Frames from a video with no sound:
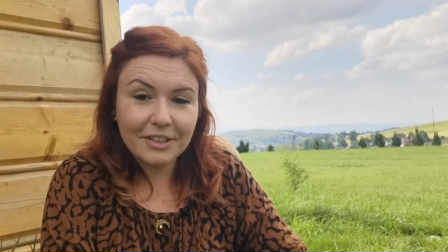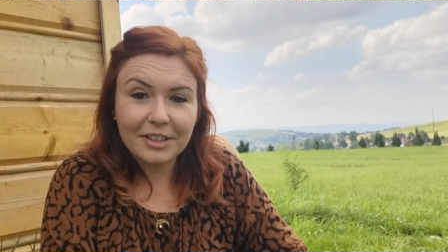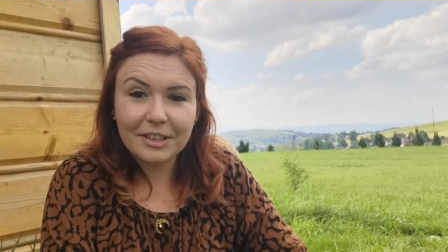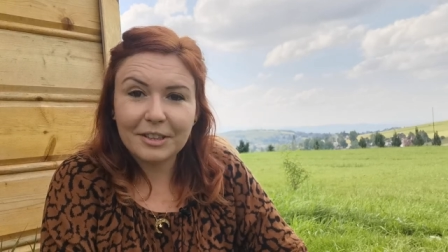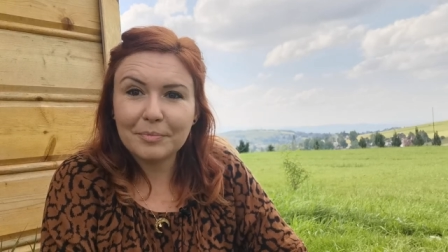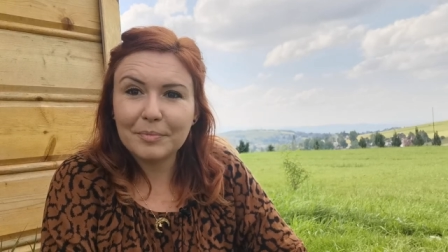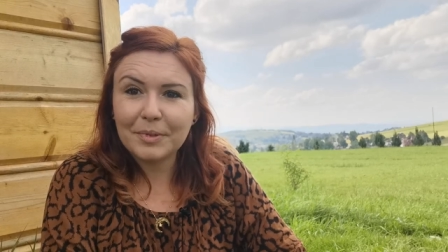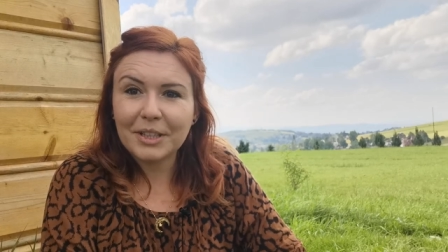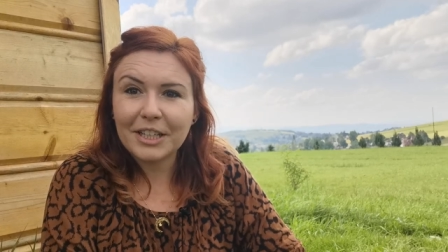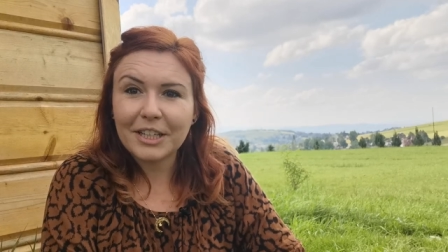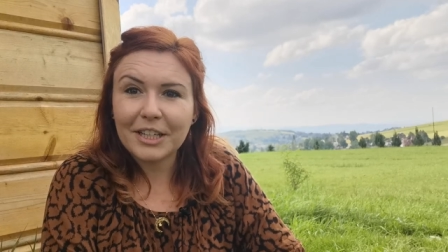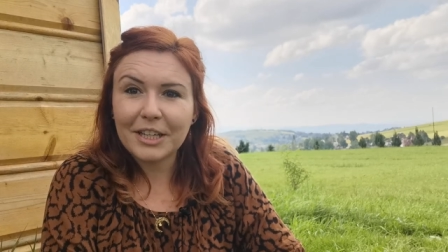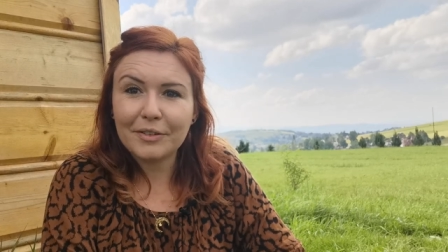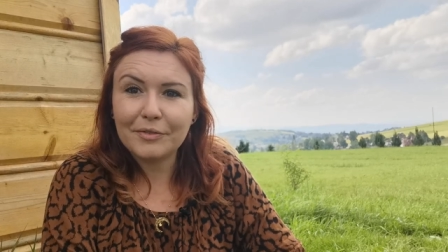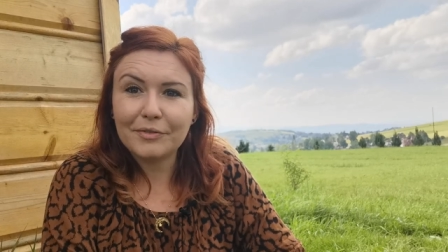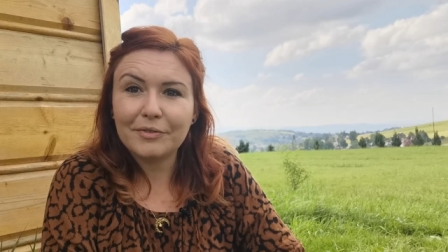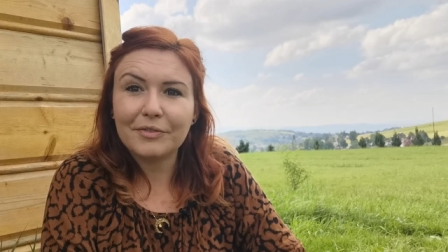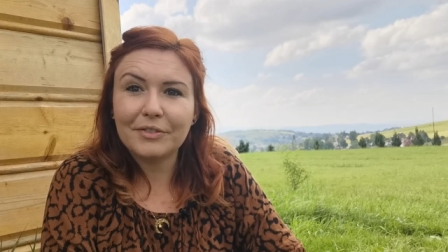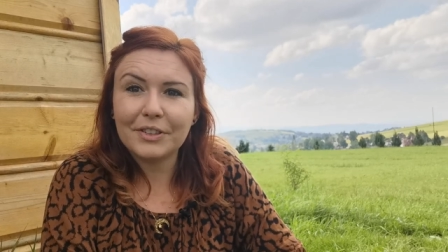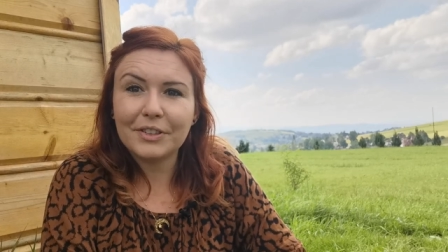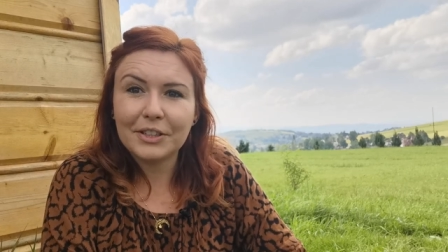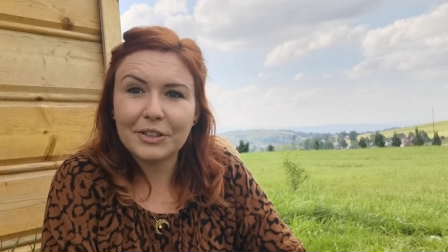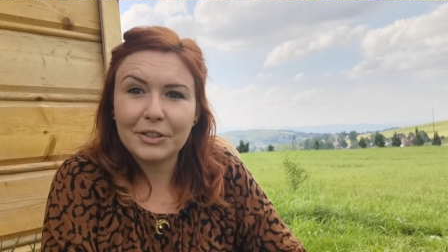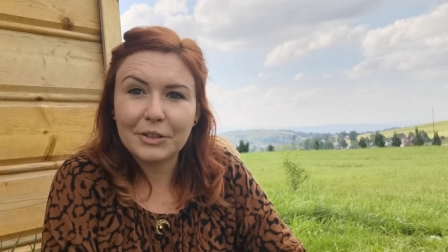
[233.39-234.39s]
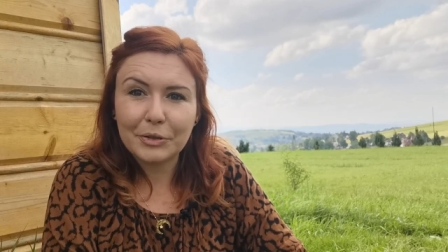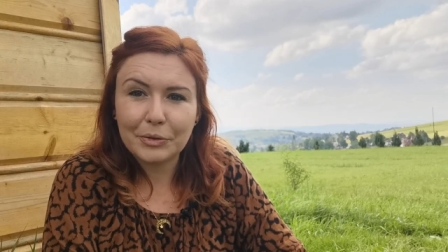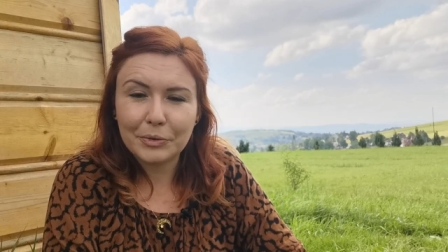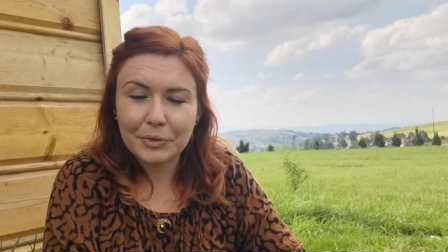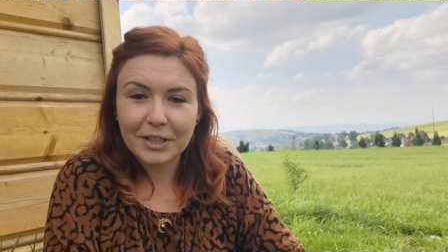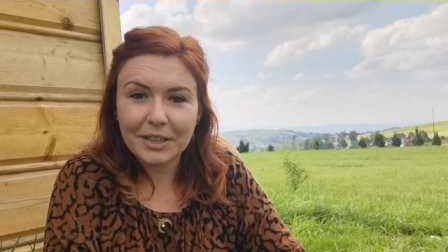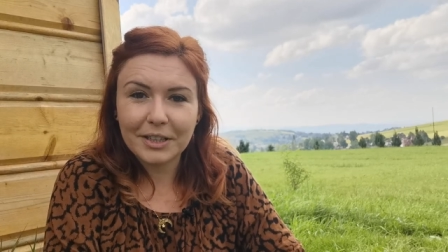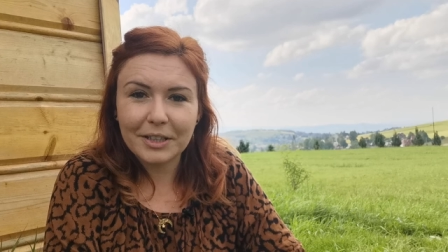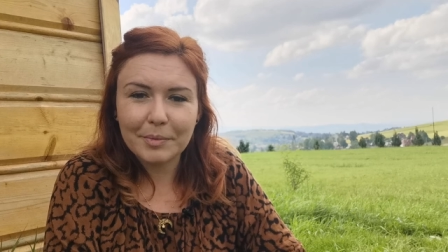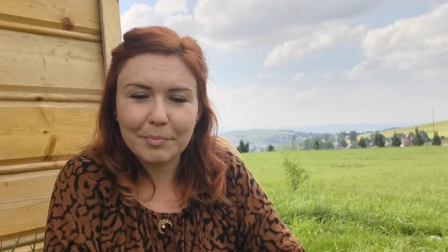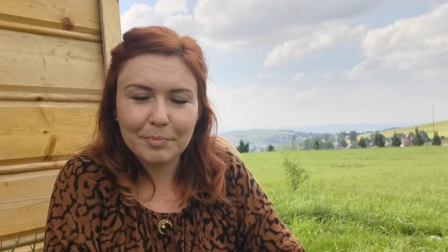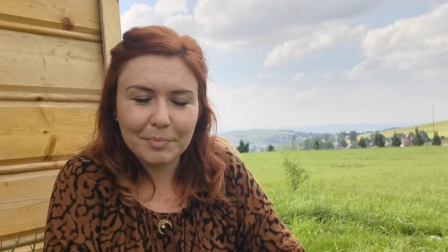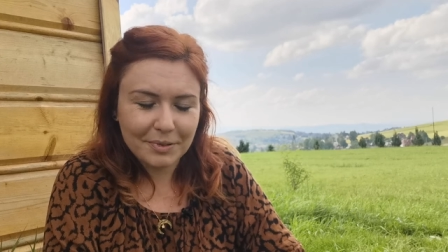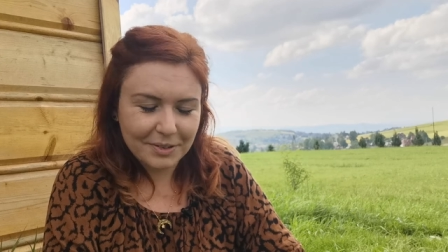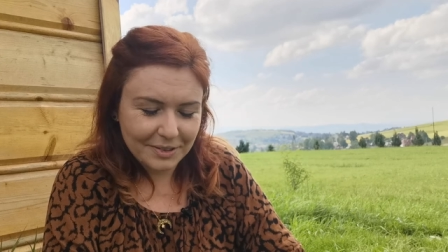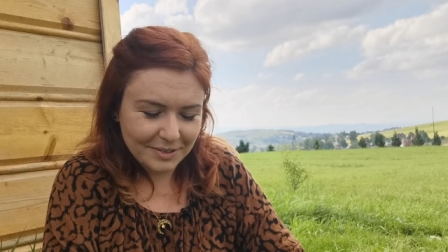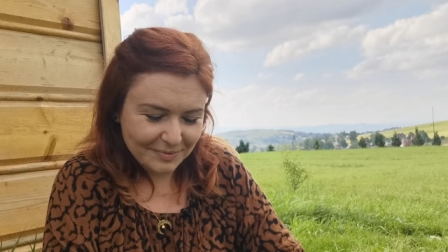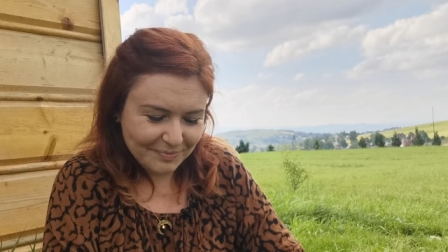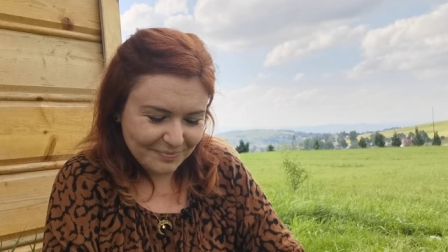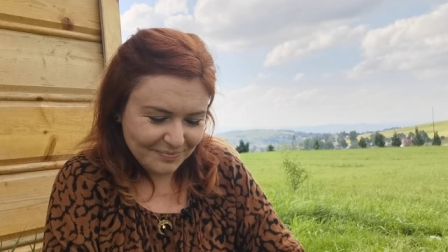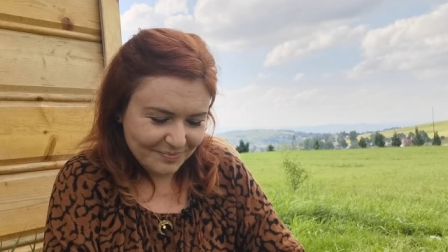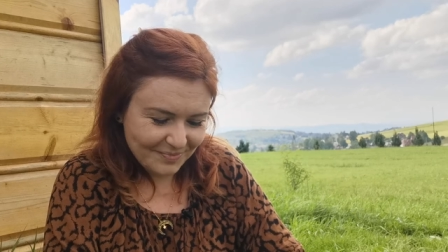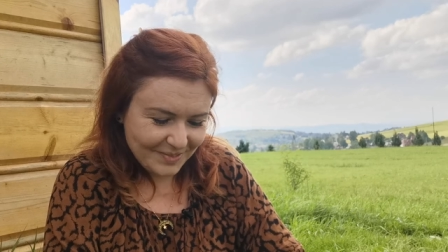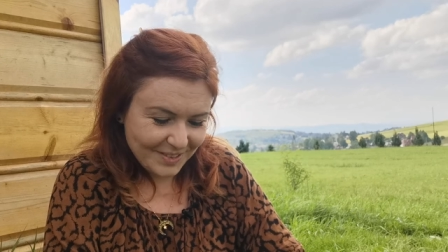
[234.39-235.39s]
filming a video clip
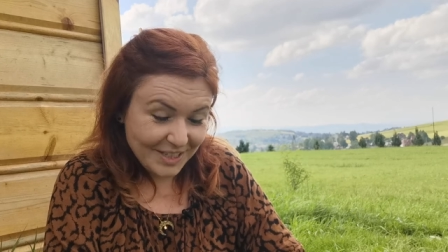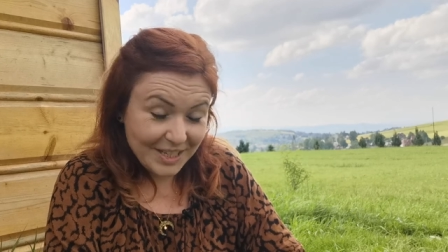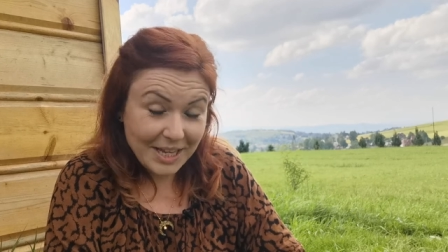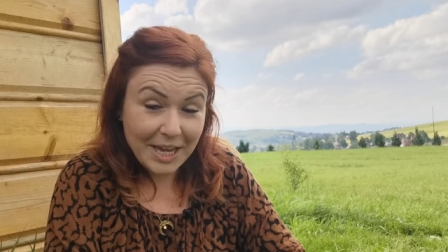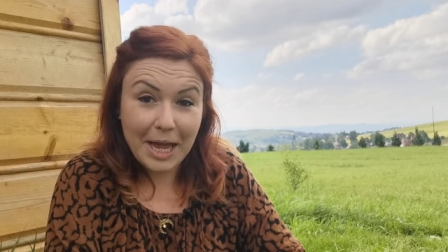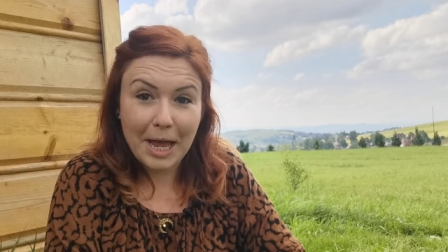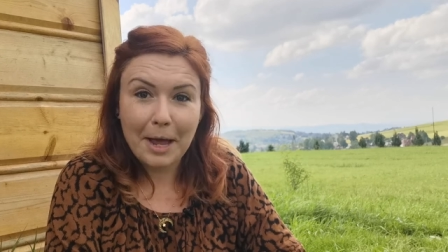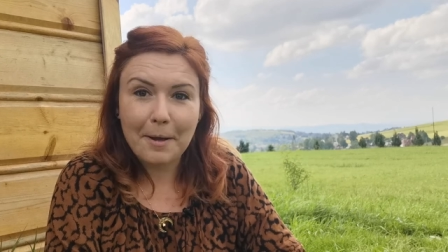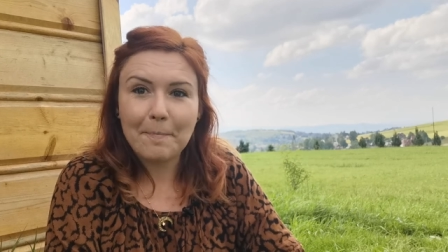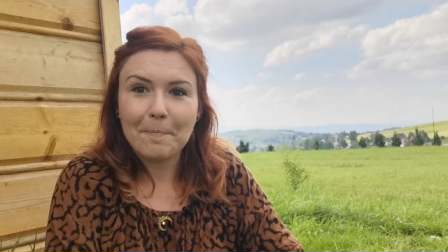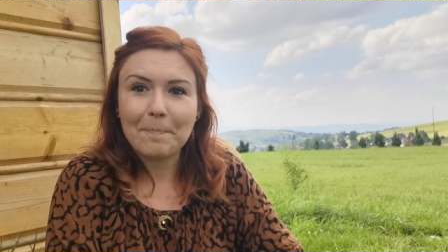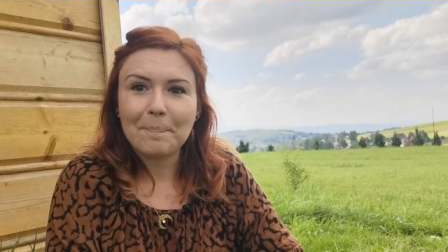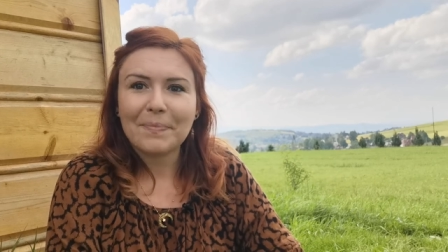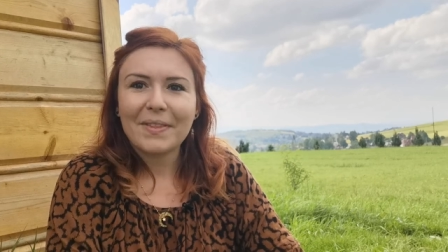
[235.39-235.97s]
yeah